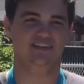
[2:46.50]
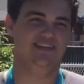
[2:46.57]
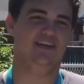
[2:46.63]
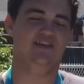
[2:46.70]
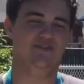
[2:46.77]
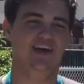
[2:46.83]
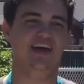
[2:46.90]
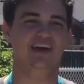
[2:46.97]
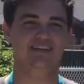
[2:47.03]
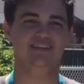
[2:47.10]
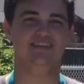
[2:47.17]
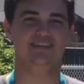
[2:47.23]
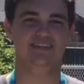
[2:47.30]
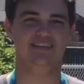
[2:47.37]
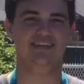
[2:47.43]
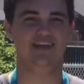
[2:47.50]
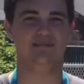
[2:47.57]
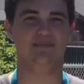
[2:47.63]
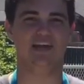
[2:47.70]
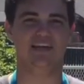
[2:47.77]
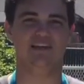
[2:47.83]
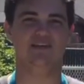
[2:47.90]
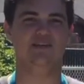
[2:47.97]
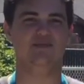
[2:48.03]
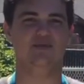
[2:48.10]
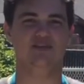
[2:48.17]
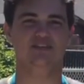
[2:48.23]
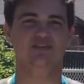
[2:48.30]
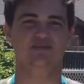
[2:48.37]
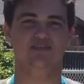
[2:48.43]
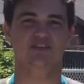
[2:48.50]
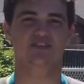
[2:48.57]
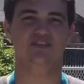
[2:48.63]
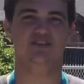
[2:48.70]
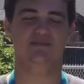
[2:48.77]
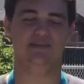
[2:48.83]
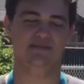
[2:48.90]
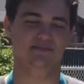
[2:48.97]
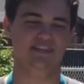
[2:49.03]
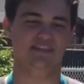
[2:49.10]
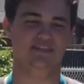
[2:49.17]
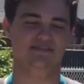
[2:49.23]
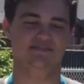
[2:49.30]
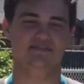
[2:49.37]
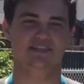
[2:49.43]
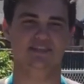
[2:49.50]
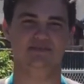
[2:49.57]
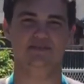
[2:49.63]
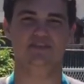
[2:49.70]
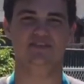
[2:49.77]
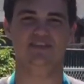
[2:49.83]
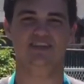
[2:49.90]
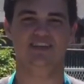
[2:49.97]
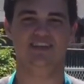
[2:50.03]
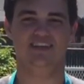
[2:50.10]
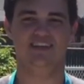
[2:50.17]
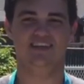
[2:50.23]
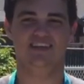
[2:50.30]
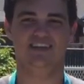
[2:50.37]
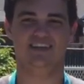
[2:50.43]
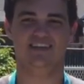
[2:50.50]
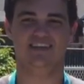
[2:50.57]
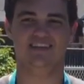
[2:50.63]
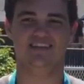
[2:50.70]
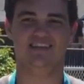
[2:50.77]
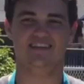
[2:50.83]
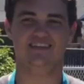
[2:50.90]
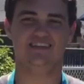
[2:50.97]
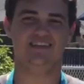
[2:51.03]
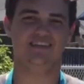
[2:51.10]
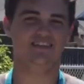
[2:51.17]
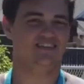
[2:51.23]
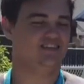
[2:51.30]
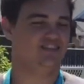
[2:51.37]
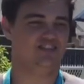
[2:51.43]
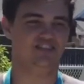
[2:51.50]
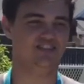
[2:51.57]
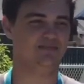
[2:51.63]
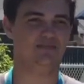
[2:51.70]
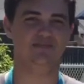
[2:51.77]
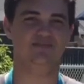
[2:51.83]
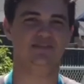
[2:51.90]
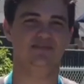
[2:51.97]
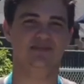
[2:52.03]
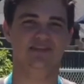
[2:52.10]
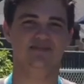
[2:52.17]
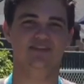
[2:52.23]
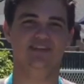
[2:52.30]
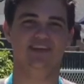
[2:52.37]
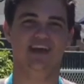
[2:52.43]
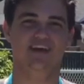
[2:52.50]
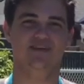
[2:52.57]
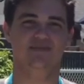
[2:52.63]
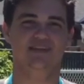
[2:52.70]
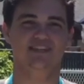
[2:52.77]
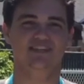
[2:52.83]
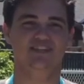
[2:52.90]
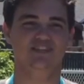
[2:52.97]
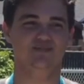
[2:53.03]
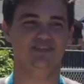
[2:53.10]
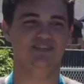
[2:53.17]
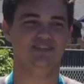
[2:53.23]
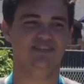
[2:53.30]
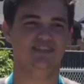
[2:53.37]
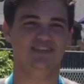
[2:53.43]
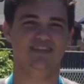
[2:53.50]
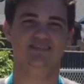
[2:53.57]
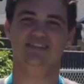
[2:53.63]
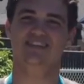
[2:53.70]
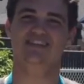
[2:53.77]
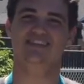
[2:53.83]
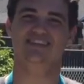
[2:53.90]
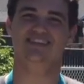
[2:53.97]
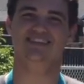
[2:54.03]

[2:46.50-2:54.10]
I knew I had to come back here and work some more, so I made myself available. Um, she just proved to me really how amazing she was. I love Sarah.